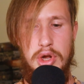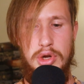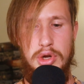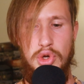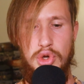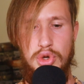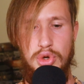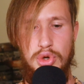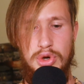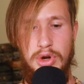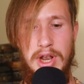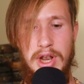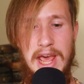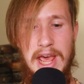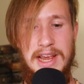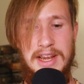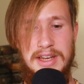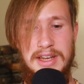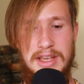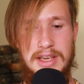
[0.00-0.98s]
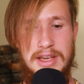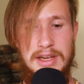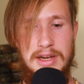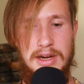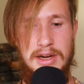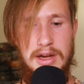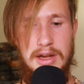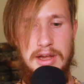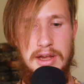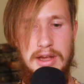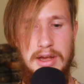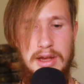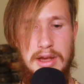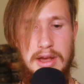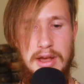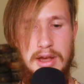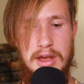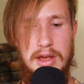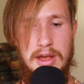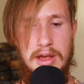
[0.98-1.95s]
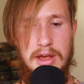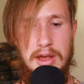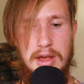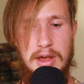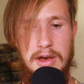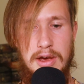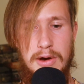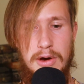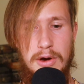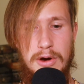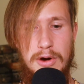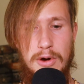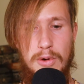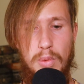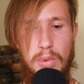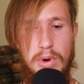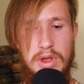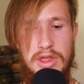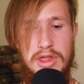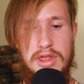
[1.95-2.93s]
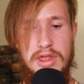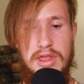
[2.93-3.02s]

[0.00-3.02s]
to connecting with